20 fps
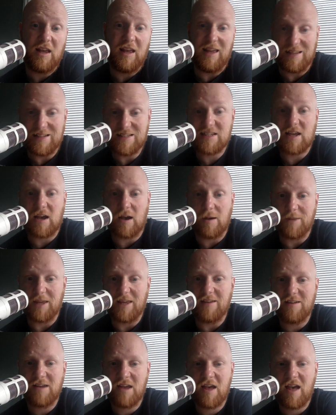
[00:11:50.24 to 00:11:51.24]
it's
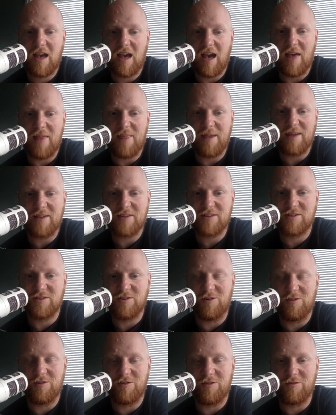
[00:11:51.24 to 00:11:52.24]
coming, and that's
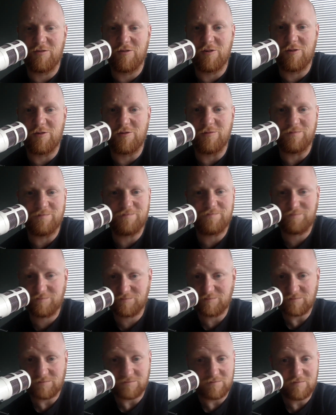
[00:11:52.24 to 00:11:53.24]
not through
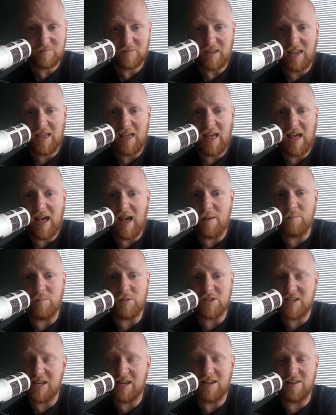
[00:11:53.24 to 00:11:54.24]

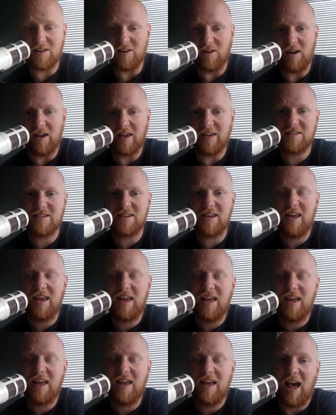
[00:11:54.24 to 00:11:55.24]
amber tinted eyes.
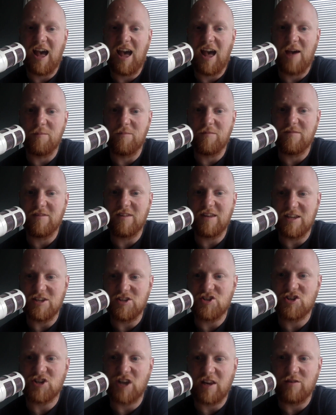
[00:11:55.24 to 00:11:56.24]

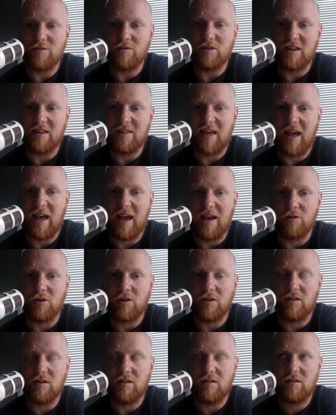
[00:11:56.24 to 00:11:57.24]
It's genuinely there.
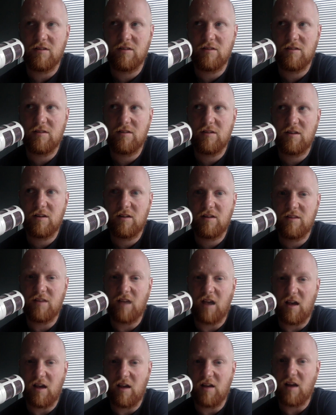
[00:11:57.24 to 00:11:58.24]
And
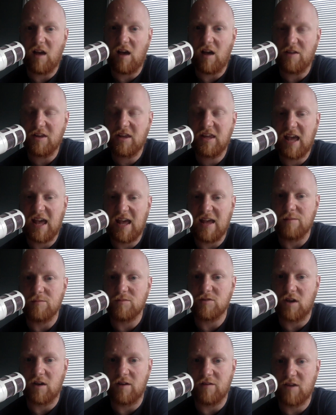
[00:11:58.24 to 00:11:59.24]
other
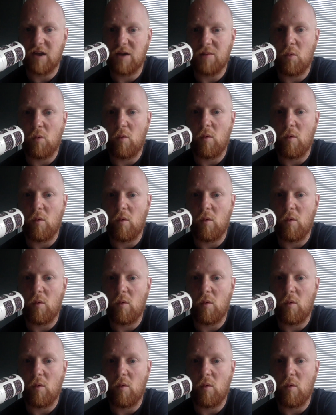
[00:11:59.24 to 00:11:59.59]
games I've come